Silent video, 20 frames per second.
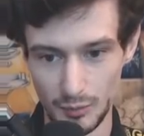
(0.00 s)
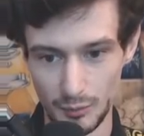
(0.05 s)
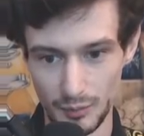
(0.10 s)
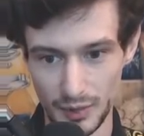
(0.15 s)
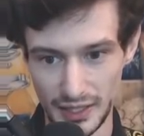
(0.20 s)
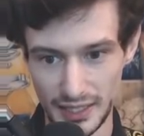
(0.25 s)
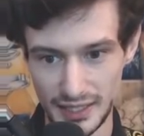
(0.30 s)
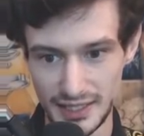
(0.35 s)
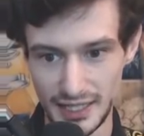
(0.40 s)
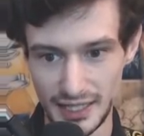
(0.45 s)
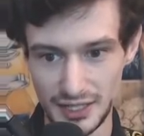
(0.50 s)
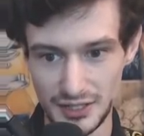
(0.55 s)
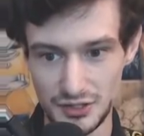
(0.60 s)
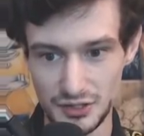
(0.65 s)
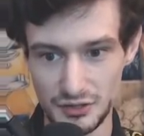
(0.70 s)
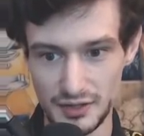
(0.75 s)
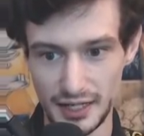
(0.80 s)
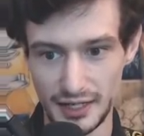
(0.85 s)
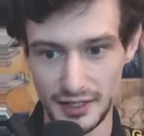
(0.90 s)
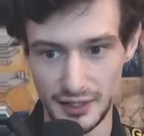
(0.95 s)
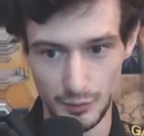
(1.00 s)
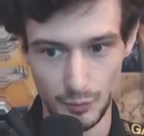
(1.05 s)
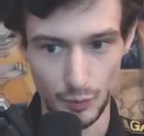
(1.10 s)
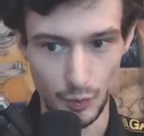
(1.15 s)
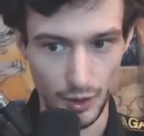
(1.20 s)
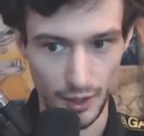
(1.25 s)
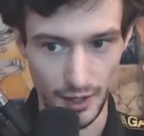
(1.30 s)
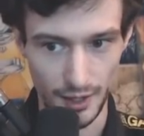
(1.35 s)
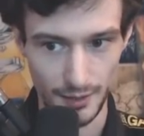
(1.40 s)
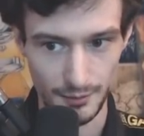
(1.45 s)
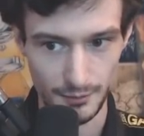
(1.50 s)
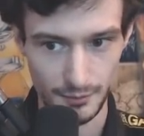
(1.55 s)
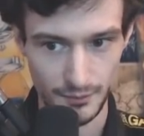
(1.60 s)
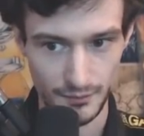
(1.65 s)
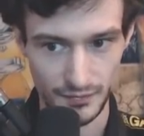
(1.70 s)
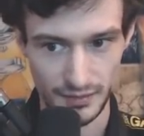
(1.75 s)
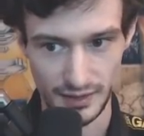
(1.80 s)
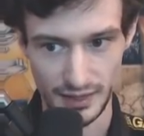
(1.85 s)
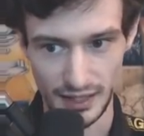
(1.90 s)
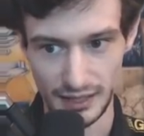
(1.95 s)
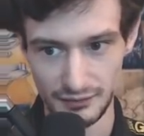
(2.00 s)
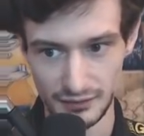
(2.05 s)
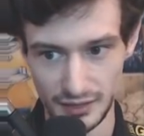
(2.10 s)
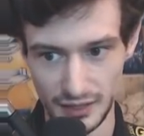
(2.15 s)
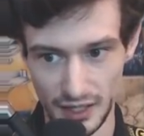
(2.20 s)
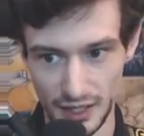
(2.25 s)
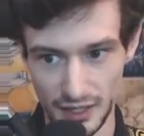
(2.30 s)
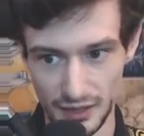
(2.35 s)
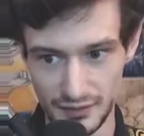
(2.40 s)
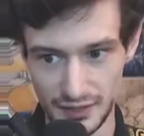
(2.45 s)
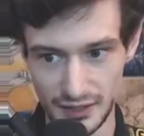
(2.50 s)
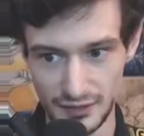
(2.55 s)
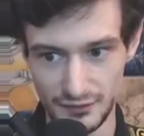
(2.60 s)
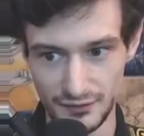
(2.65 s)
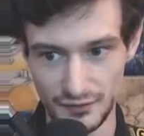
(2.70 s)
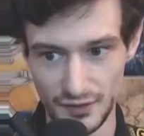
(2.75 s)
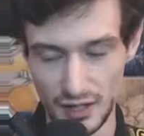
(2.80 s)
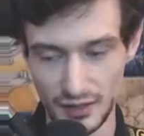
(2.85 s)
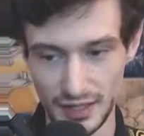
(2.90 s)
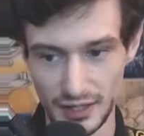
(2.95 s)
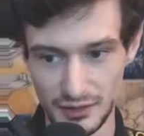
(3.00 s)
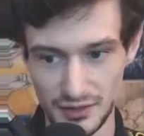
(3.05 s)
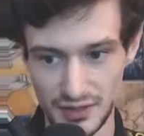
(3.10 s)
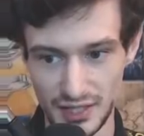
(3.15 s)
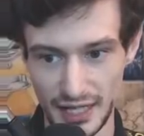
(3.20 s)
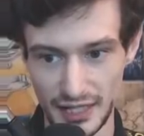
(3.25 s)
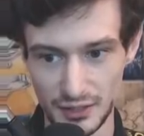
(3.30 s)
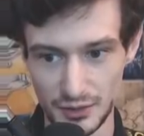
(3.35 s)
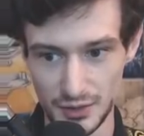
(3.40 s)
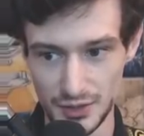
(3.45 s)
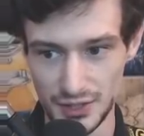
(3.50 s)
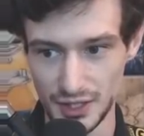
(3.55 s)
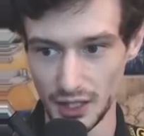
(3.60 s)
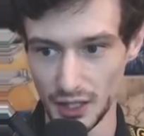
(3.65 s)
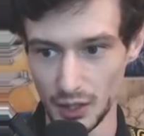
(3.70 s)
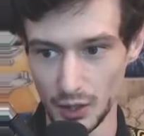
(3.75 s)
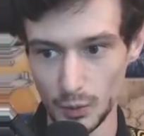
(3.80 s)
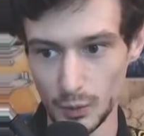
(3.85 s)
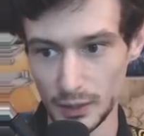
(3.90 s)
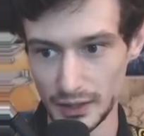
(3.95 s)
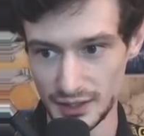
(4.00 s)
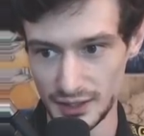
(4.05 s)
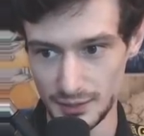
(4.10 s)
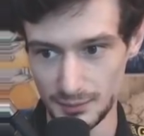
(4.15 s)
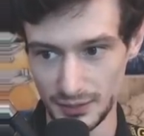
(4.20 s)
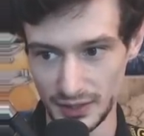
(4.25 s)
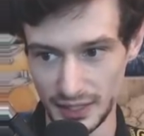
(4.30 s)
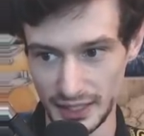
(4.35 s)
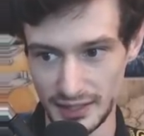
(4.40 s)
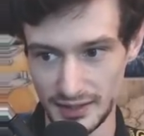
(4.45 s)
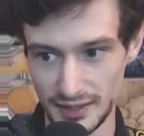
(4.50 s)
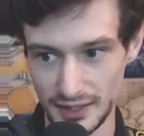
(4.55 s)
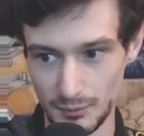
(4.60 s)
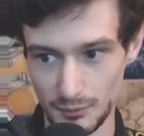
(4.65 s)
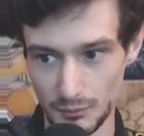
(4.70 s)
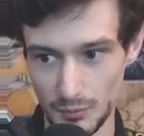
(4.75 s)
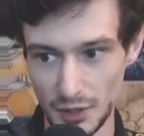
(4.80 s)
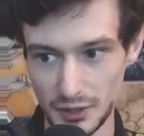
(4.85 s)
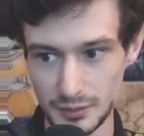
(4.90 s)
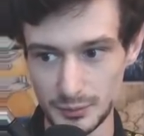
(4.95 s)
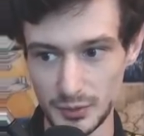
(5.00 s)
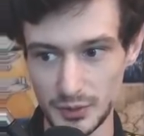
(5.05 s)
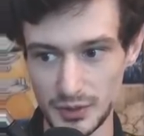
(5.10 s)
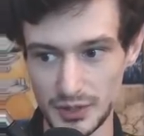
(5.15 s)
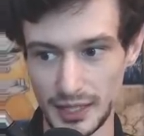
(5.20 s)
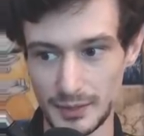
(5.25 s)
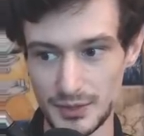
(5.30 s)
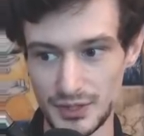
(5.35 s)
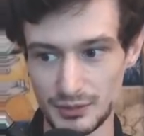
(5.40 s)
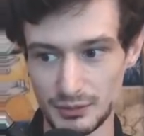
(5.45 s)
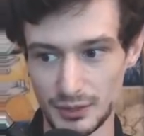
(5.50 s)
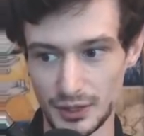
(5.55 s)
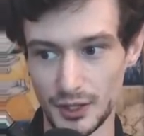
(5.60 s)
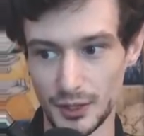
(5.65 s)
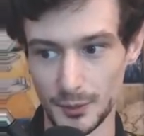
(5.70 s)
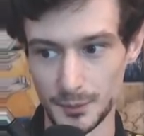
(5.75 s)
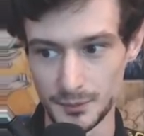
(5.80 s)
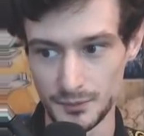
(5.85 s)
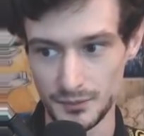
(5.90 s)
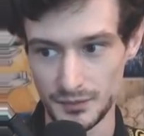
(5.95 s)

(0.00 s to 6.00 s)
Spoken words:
But I can't do that anymore. I've loved the Fallout titles always, played them multiple times through.